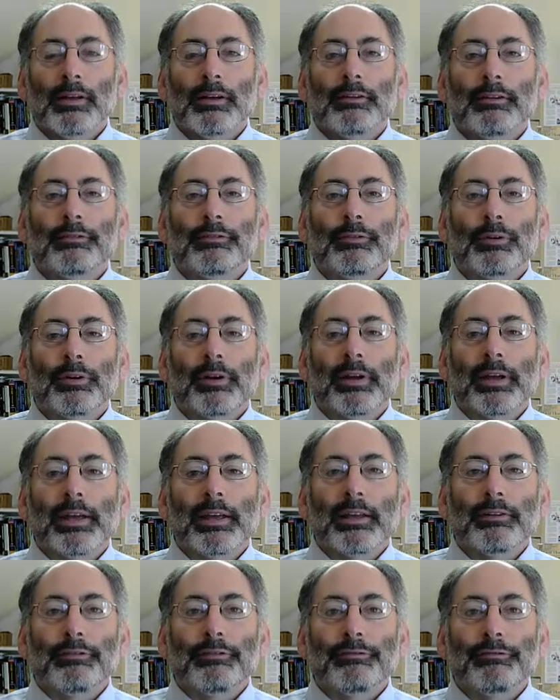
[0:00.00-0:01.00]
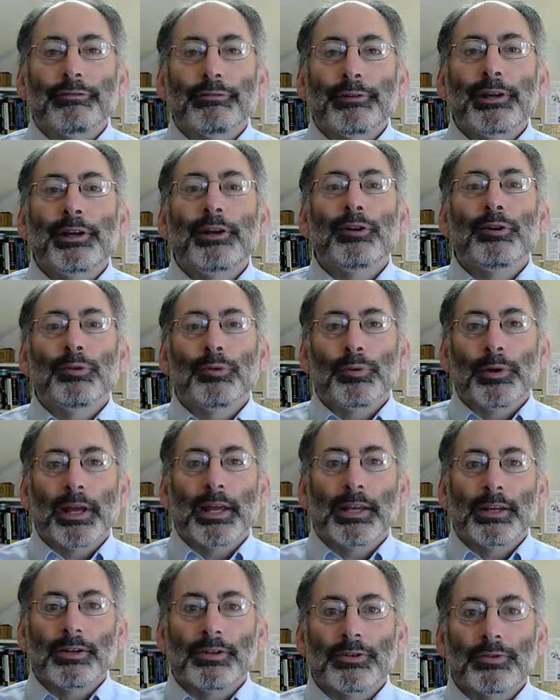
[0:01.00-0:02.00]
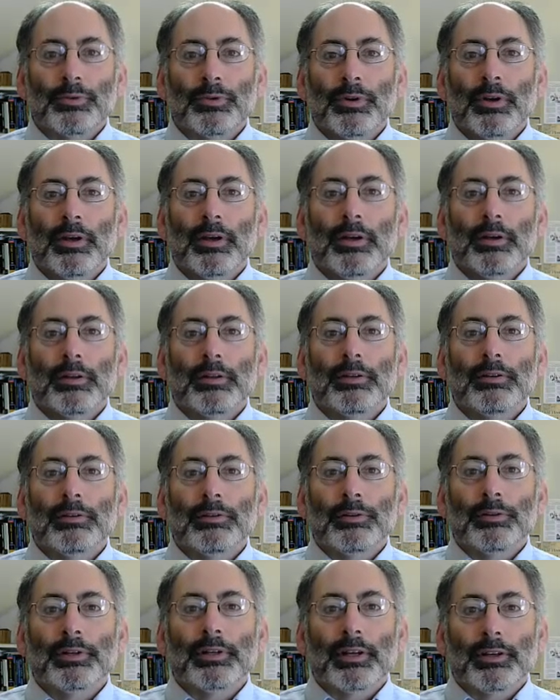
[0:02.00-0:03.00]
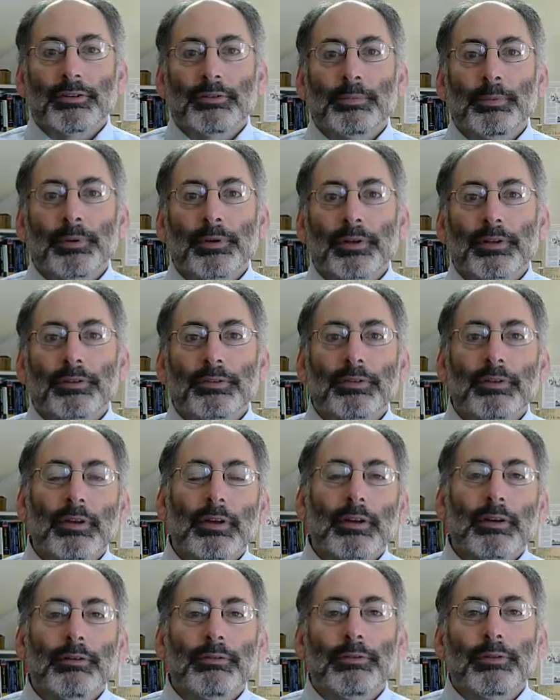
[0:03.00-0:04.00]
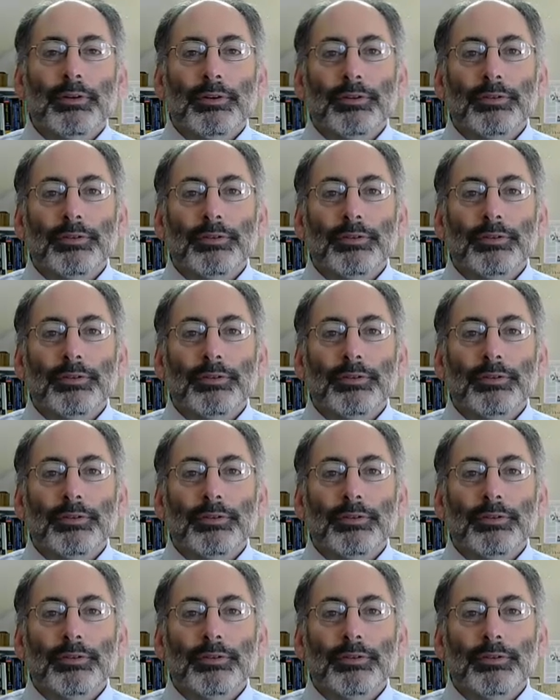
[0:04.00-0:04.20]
for a freer range learning experience for your